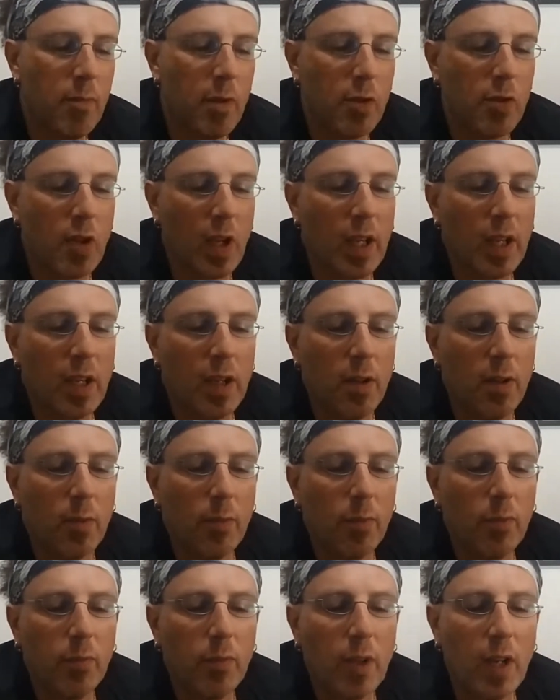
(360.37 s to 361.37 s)
There's like,
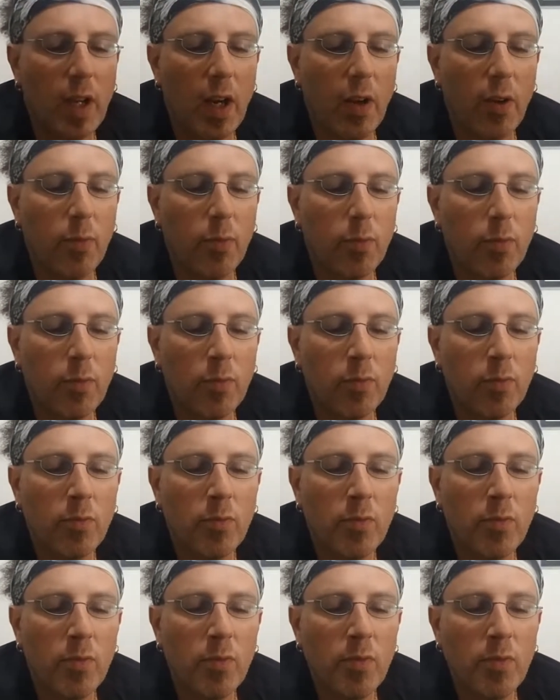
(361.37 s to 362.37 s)
you know,
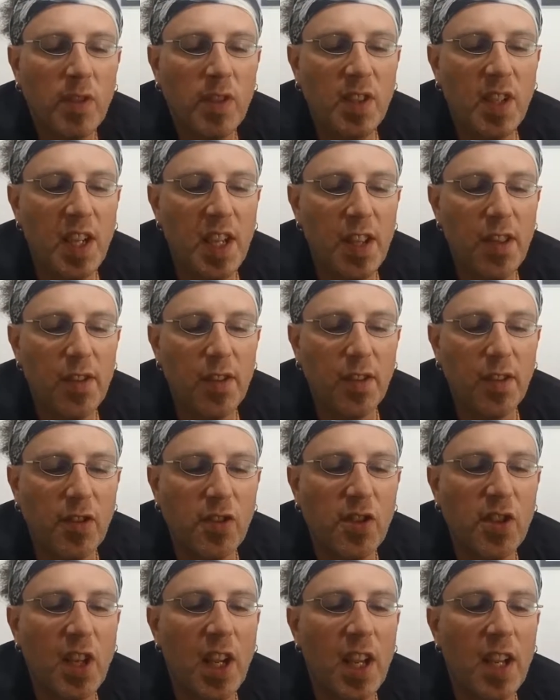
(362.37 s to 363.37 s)
teeth
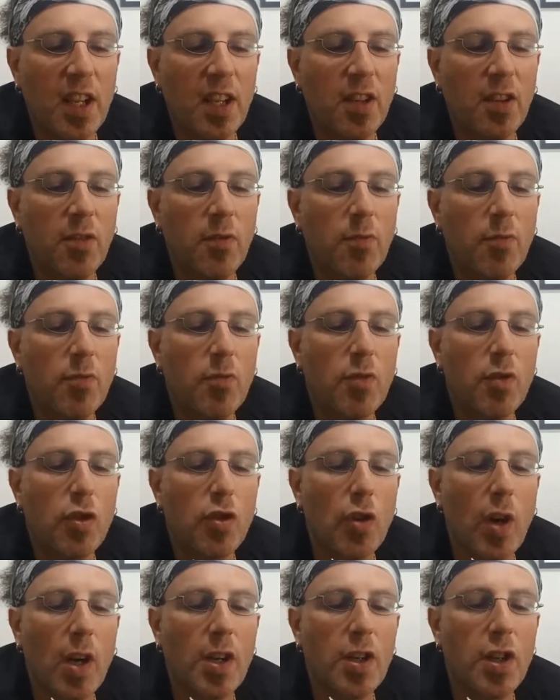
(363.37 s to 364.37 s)
skin
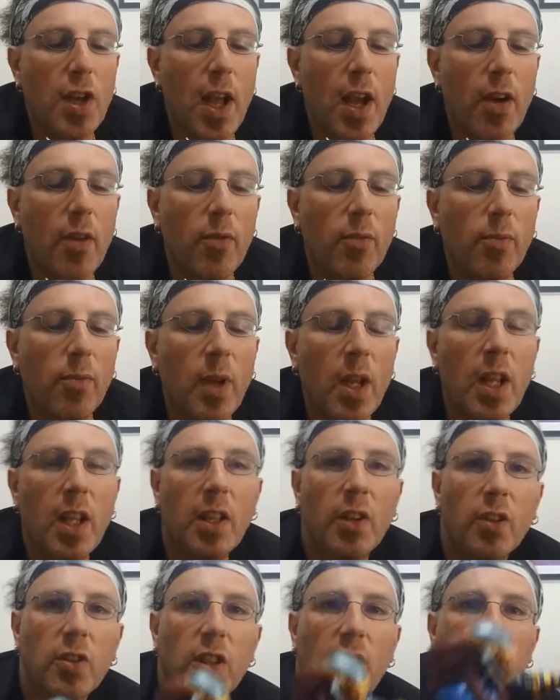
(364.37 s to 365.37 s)
stretched out.
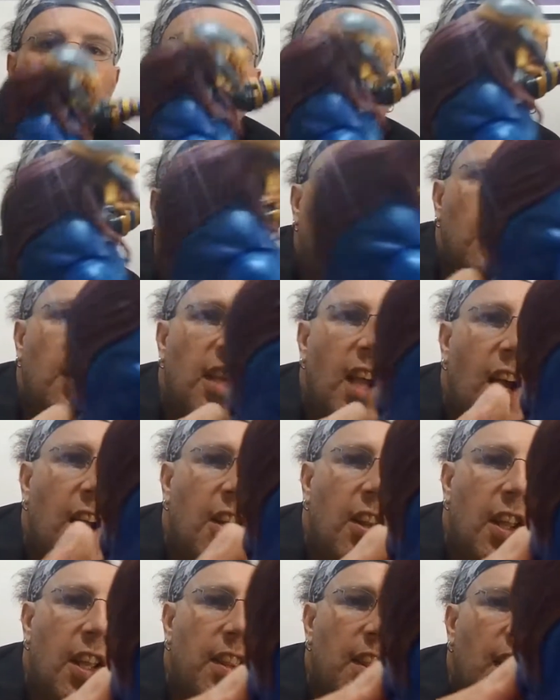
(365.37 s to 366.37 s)
Looks like it's that kind of
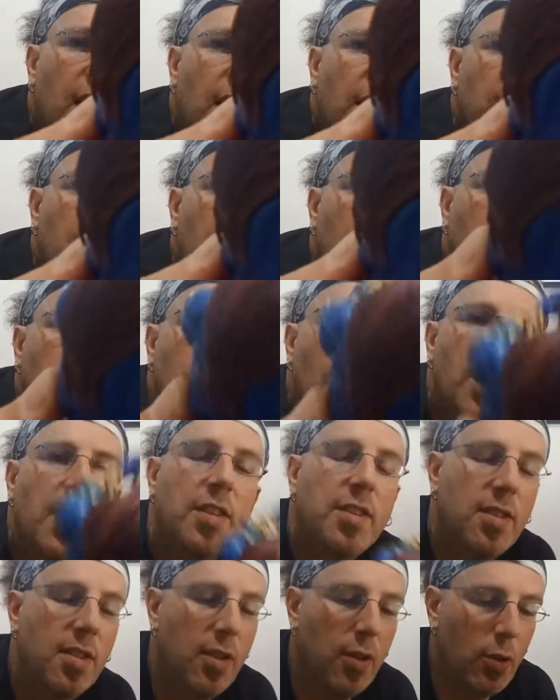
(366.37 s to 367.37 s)
like that on the other side
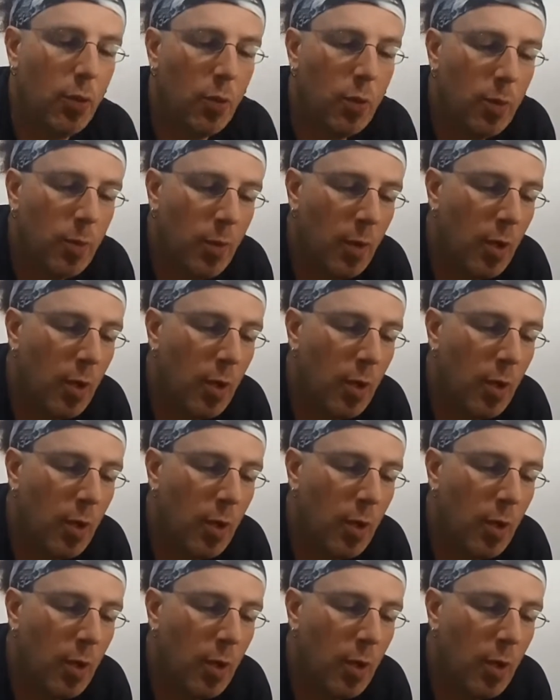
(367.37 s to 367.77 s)
too.